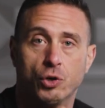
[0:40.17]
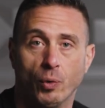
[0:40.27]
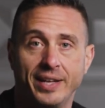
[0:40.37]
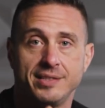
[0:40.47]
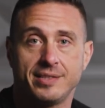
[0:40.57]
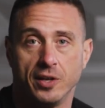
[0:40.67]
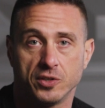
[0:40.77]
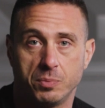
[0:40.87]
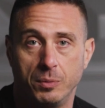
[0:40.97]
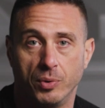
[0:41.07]
great
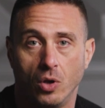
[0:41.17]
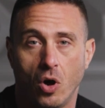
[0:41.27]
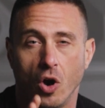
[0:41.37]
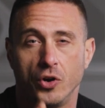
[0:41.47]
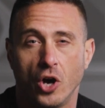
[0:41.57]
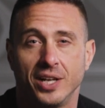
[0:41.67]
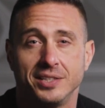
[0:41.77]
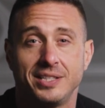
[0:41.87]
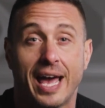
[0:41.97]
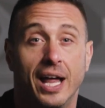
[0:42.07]
salespeople are
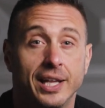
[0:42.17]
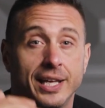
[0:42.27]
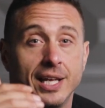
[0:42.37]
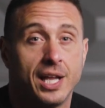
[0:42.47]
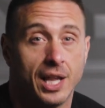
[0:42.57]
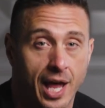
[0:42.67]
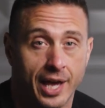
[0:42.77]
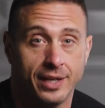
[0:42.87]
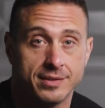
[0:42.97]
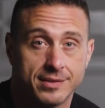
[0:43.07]
not telling
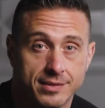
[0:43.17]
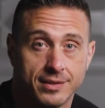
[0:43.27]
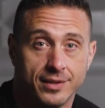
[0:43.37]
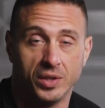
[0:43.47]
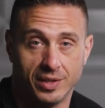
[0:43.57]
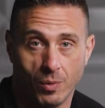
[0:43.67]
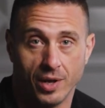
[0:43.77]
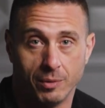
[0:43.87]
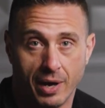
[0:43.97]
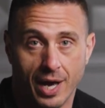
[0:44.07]
clients what they
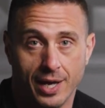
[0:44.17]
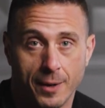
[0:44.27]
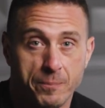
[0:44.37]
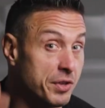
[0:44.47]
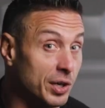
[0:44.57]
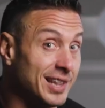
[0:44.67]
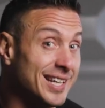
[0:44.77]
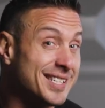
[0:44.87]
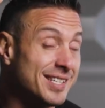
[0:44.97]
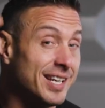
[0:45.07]
wanna buy. They're
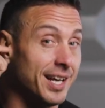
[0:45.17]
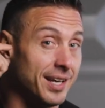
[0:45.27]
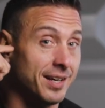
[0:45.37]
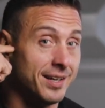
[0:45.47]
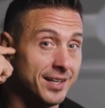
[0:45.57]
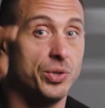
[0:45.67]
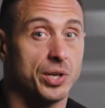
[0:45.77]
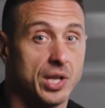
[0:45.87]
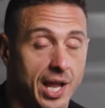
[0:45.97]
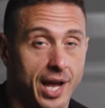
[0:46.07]
listening to
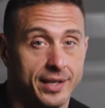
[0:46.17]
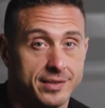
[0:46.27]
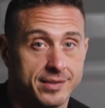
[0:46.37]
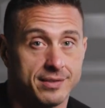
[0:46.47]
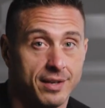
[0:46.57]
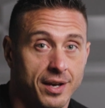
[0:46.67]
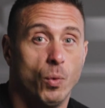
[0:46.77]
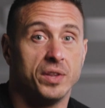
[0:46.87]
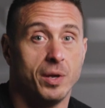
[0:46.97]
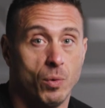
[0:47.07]
their clients
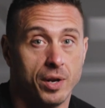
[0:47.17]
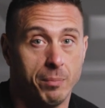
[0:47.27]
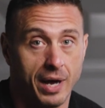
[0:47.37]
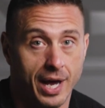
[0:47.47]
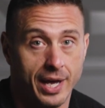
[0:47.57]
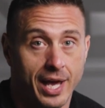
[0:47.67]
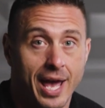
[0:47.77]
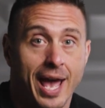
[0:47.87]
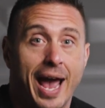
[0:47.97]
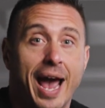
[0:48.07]
what they wanna buy,
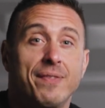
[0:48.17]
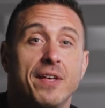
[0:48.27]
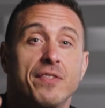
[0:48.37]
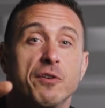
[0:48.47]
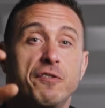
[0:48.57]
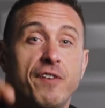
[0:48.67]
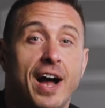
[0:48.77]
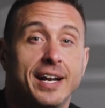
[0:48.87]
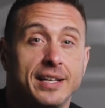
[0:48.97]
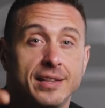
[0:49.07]
and then they're
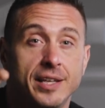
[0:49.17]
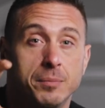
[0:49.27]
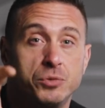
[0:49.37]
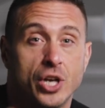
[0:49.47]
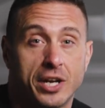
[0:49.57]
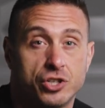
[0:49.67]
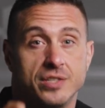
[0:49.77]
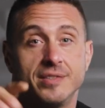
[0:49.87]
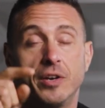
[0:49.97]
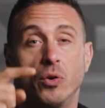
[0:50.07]
finding the
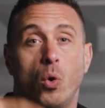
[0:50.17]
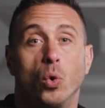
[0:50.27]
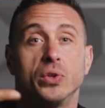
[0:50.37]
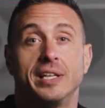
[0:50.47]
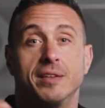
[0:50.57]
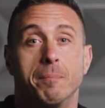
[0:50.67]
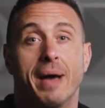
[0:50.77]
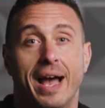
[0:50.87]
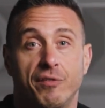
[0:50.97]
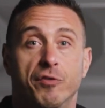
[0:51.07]
objections that are holding them
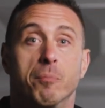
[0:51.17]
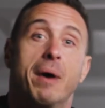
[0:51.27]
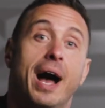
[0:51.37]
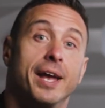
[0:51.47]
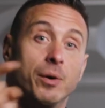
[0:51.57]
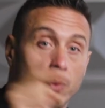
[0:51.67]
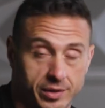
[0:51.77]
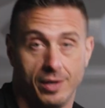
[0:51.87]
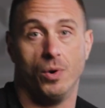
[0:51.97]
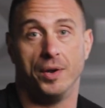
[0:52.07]
back from buying
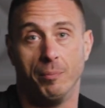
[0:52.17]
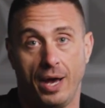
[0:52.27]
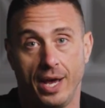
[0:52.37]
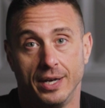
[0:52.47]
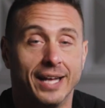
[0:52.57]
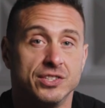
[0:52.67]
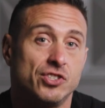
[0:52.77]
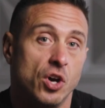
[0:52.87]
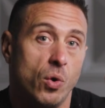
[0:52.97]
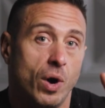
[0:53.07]
what they wanna buy. And
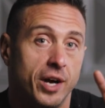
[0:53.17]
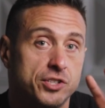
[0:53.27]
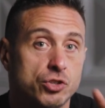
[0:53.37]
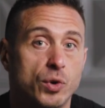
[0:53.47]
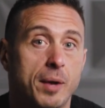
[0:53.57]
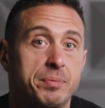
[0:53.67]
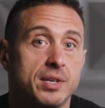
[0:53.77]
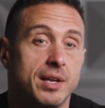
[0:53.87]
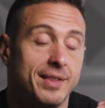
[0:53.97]
so a script